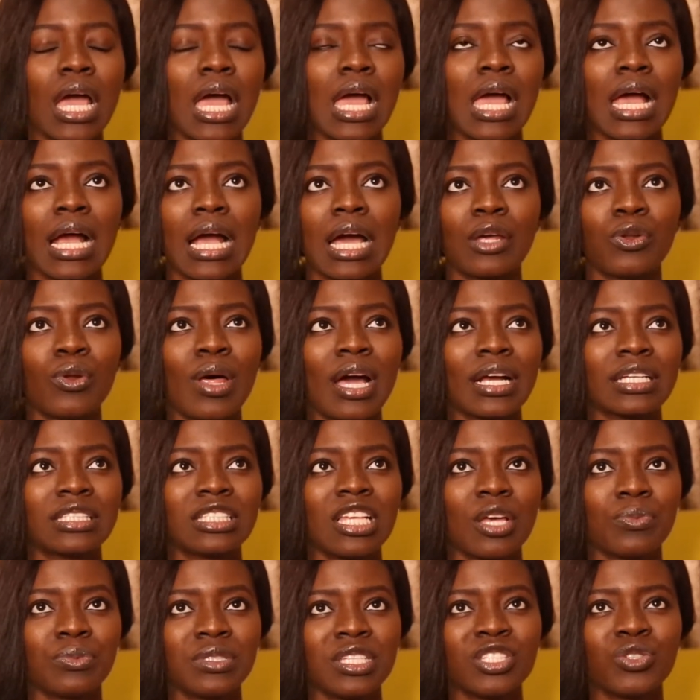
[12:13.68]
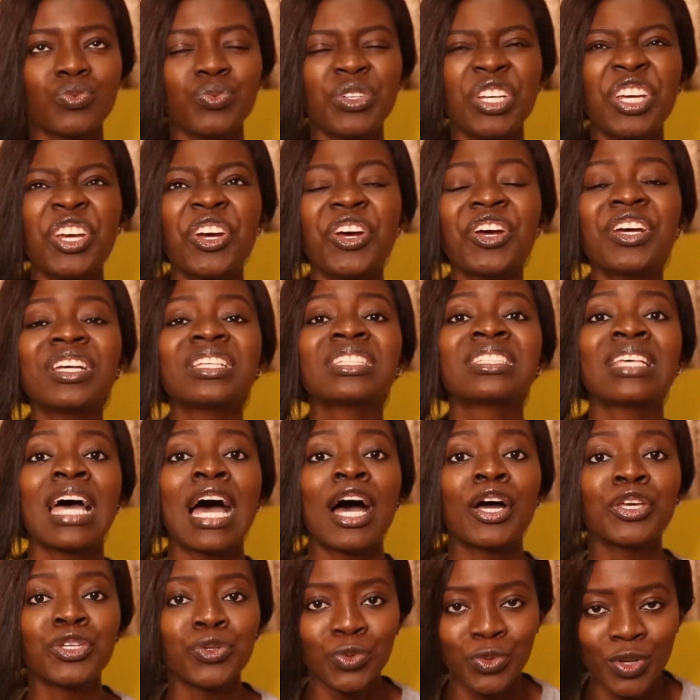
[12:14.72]
I cannot accept this. Rehearse how
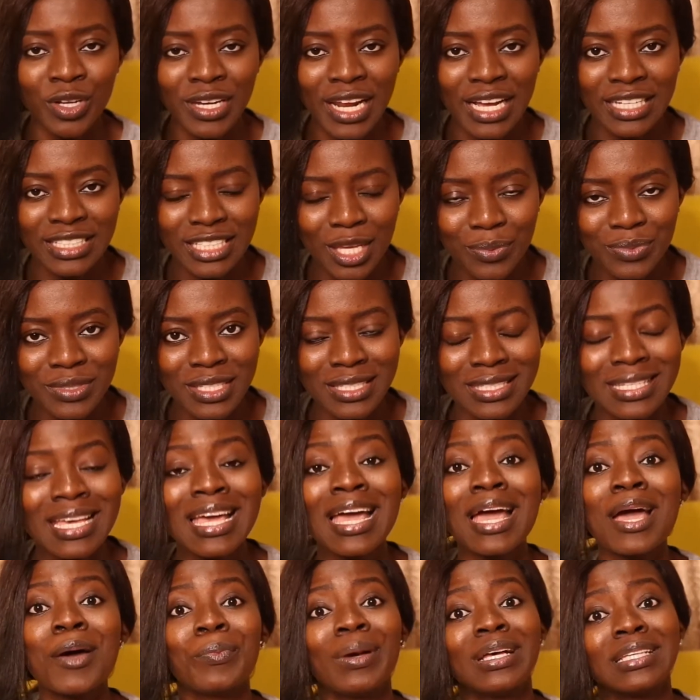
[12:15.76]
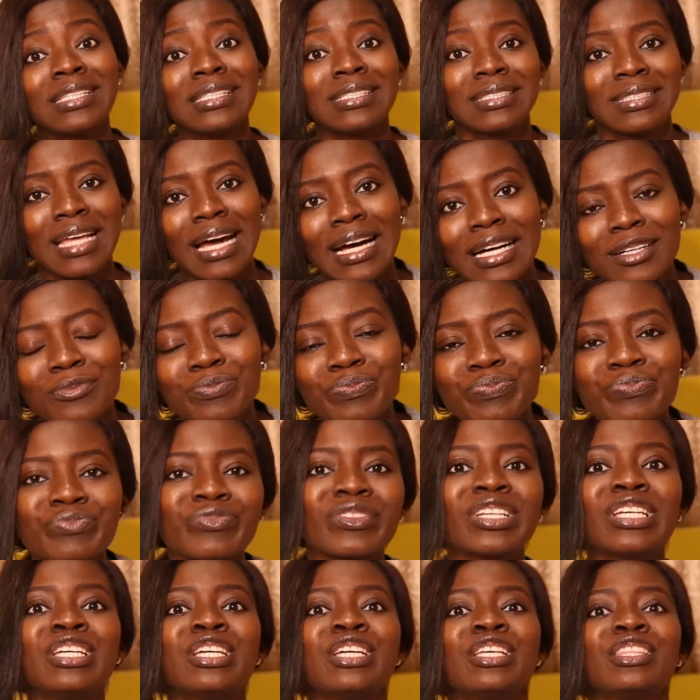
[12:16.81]
you will not accept it. My sister,
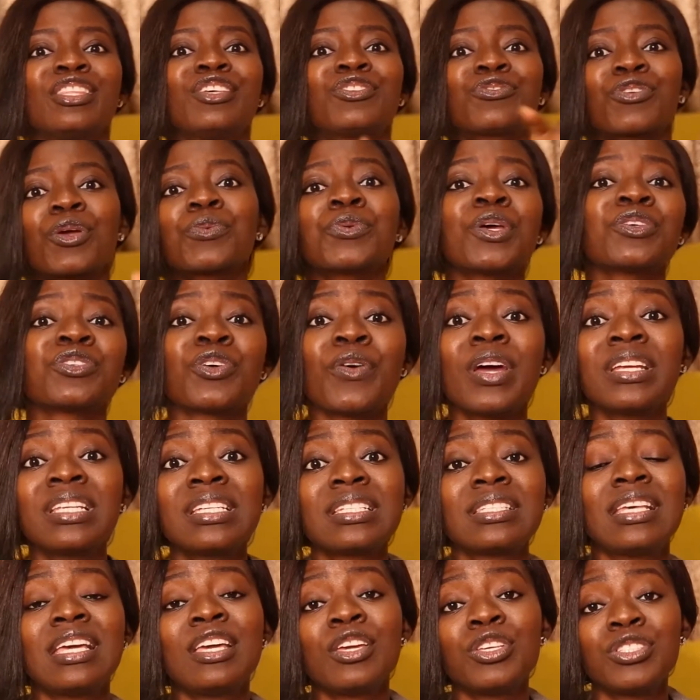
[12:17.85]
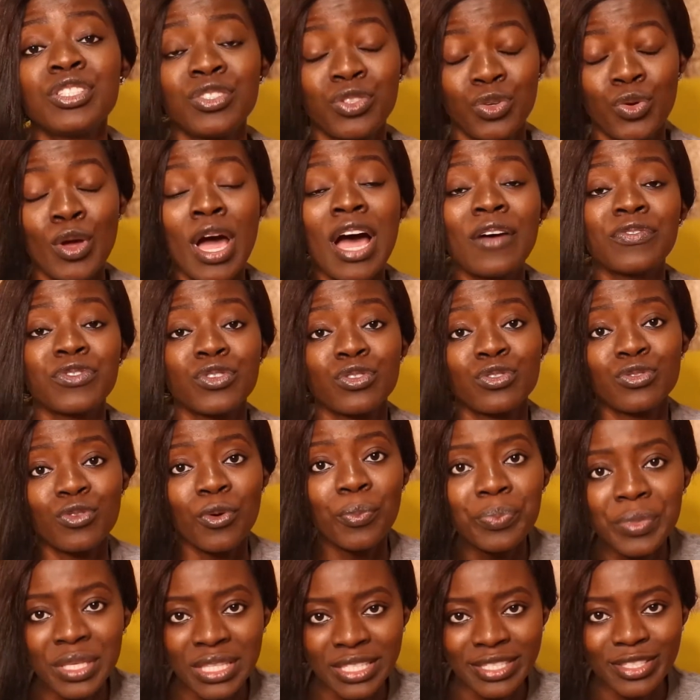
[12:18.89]
the scriptures already say you have to
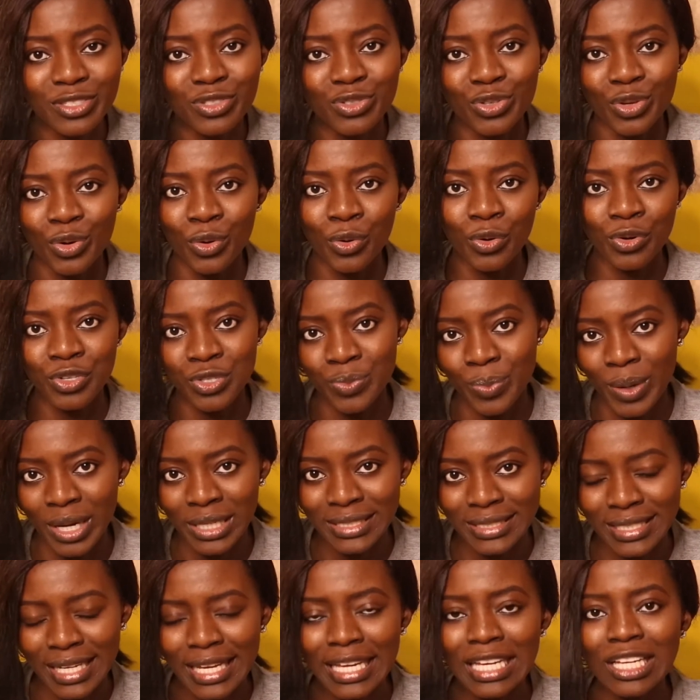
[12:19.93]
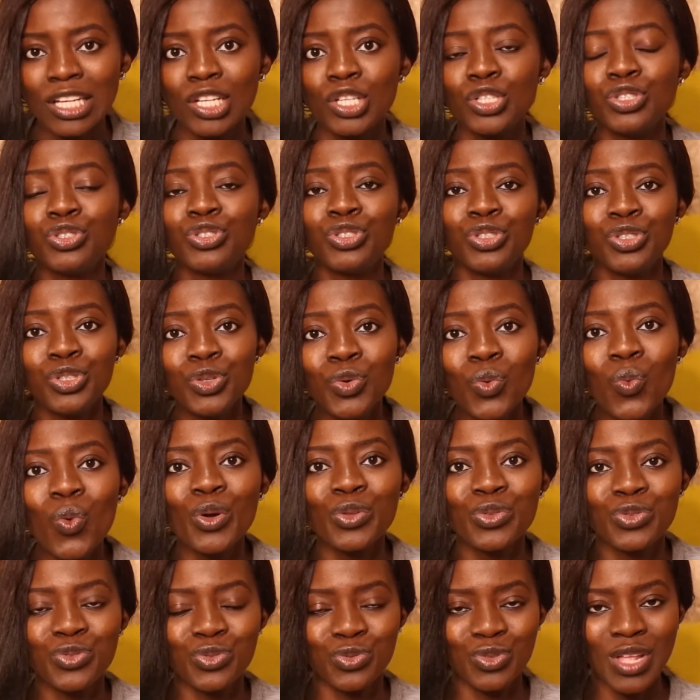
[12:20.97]
submit to your husband. Do you
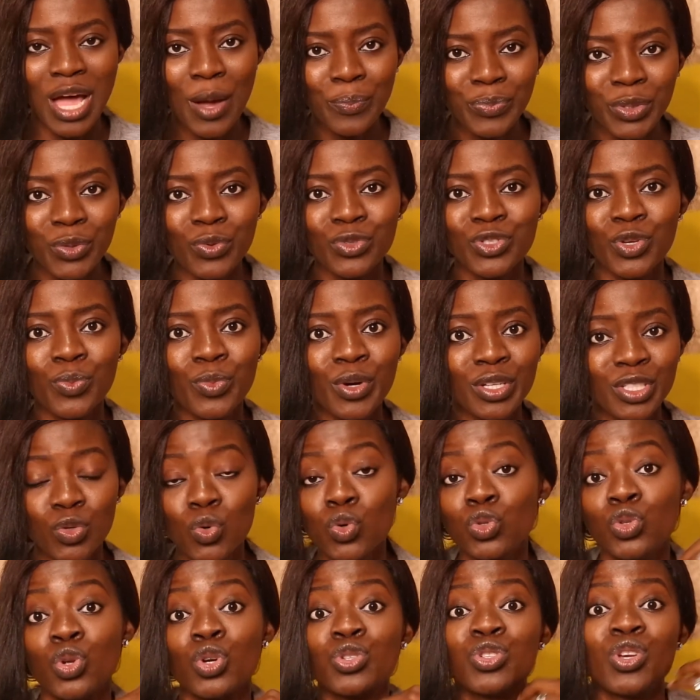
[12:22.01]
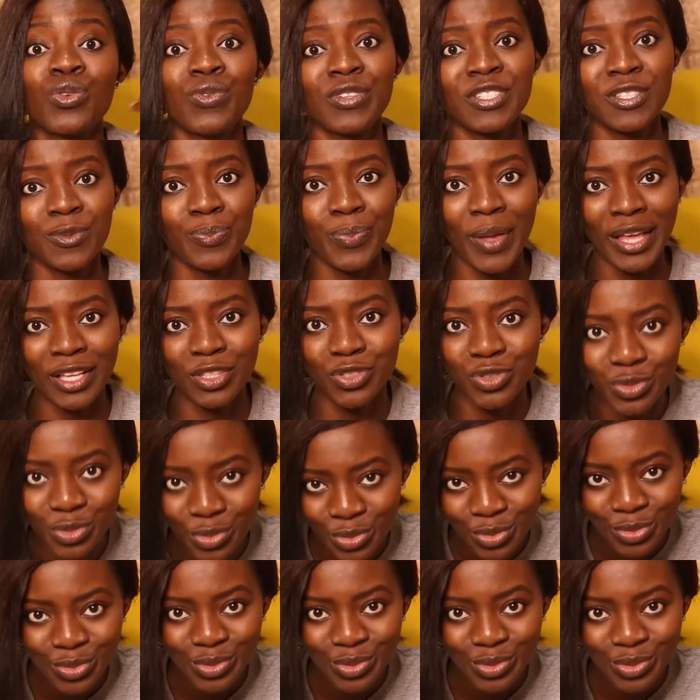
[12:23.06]
want to now be with somebody who does not respect you?